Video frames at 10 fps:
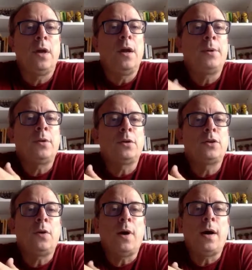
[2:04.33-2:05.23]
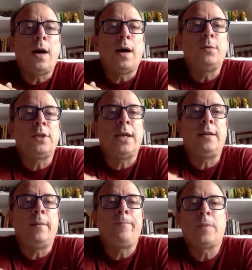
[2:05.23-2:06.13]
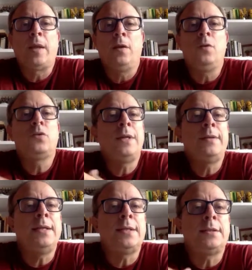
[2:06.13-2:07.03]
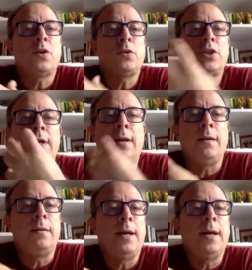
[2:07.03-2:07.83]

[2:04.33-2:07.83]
but also I would say usually there is a social.